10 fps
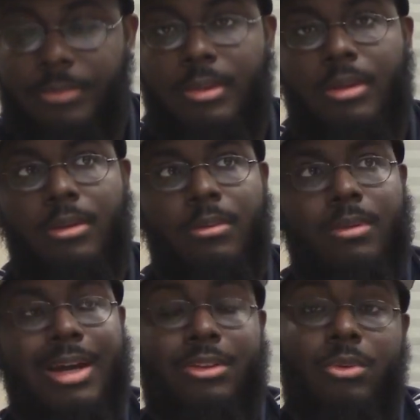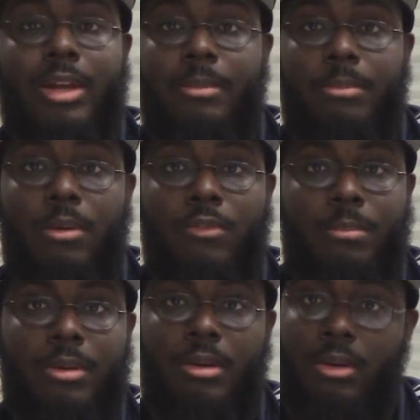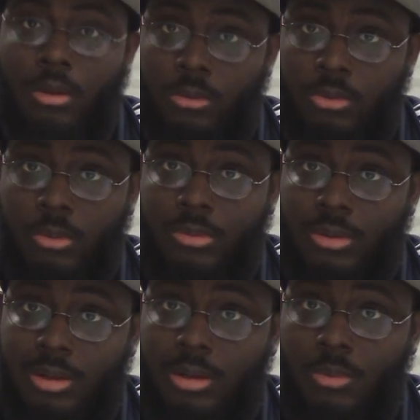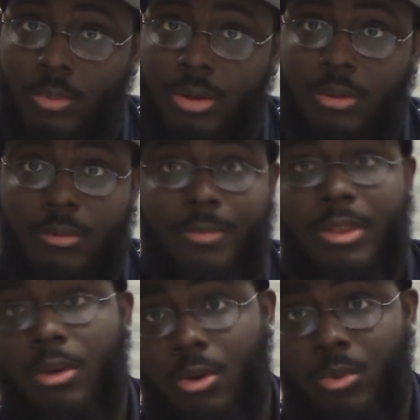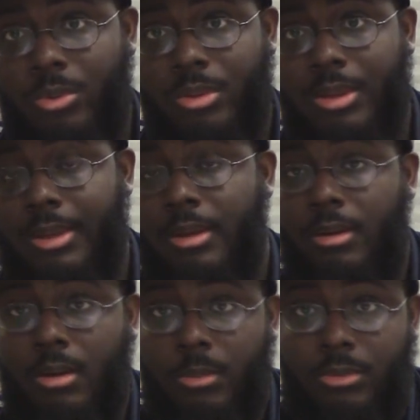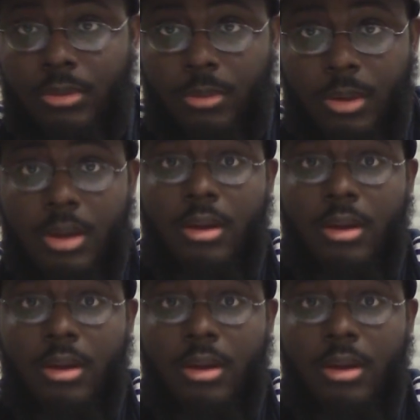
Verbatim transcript: you know, I do like both, but Naruto is the clear winner, the O G Naruto.